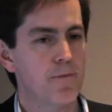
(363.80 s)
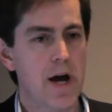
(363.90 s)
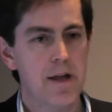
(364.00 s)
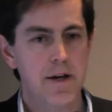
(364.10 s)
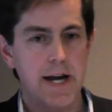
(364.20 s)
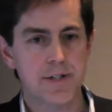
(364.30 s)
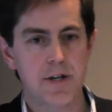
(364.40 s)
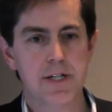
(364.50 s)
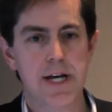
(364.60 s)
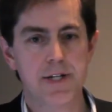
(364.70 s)
rather than
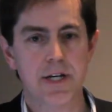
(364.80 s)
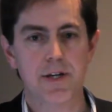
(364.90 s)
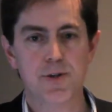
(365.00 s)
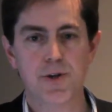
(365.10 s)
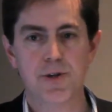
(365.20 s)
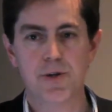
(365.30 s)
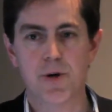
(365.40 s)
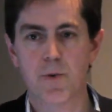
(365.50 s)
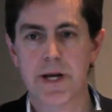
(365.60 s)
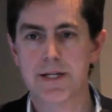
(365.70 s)
attaching a tooth to it,
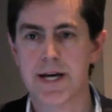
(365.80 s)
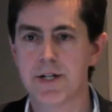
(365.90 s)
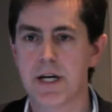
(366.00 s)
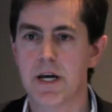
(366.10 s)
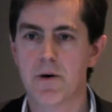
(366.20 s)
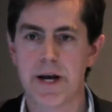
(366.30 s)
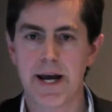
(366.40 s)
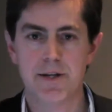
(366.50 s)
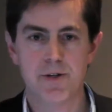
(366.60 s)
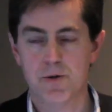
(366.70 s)
we attach a hearing
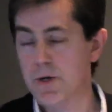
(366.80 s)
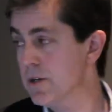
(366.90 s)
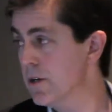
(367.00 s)
aid to it.